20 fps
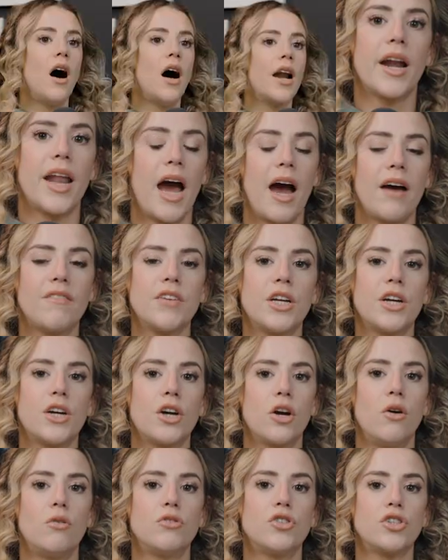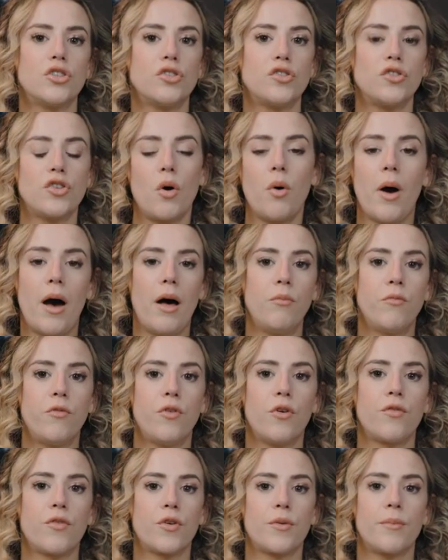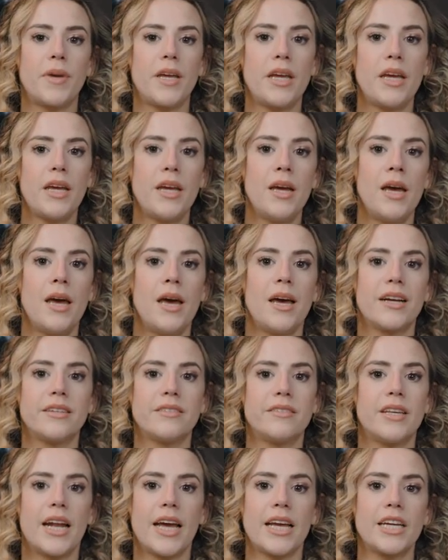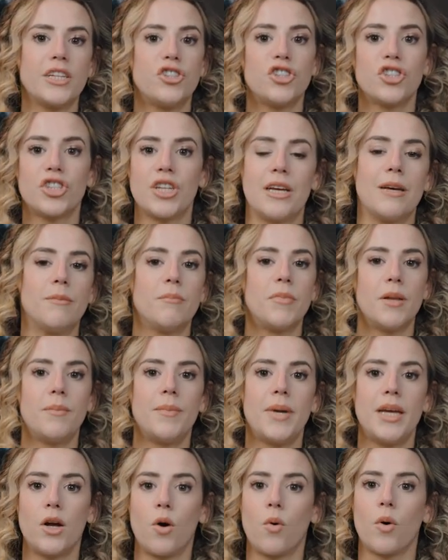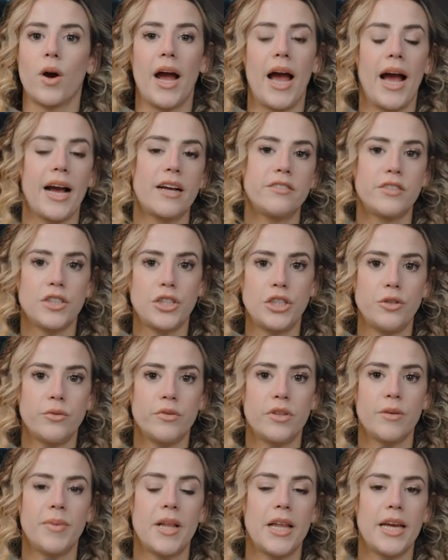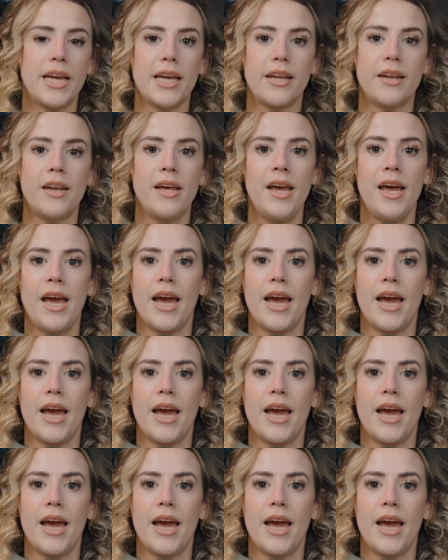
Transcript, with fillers: on having a coach is so helpful for me, because then I can just implement or execute the plan.